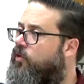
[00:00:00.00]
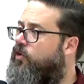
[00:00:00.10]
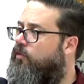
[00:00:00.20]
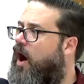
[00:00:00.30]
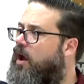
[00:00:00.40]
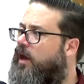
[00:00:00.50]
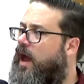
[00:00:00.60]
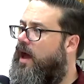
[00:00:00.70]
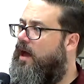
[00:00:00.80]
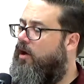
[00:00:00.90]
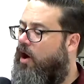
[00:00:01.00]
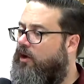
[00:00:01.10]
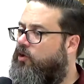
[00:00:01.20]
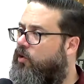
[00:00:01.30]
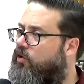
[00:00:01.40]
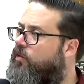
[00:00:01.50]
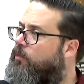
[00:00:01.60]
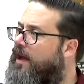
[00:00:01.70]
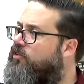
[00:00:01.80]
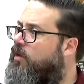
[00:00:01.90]
sort of hardcore
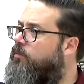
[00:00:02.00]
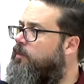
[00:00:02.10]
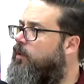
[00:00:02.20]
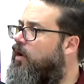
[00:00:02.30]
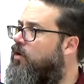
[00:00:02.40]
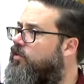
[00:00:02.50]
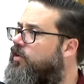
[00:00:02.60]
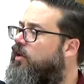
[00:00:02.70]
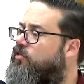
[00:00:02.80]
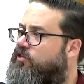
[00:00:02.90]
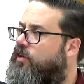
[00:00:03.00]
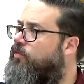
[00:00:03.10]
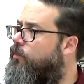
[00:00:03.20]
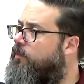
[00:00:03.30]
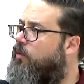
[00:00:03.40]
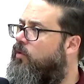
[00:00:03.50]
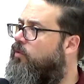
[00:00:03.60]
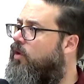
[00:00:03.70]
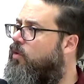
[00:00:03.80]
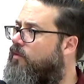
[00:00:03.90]
supply chain people, or is it interesting for people
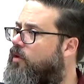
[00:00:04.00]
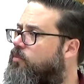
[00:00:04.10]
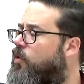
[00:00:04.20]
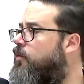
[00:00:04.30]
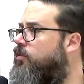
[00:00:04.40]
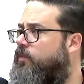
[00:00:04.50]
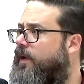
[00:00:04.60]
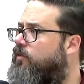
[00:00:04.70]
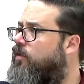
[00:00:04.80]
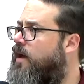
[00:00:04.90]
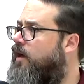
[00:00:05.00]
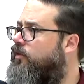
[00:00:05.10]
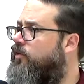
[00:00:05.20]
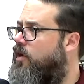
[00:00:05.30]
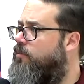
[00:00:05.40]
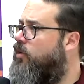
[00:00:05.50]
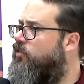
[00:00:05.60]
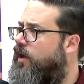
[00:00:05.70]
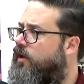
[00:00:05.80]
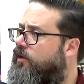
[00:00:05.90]
who have a broader perspective around
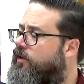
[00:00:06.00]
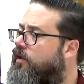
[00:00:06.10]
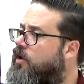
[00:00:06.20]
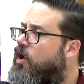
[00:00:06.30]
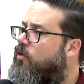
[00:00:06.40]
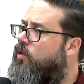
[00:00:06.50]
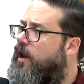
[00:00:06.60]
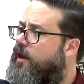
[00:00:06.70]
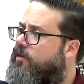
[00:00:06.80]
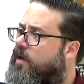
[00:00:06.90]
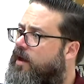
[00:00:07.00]
blockchain and related tech?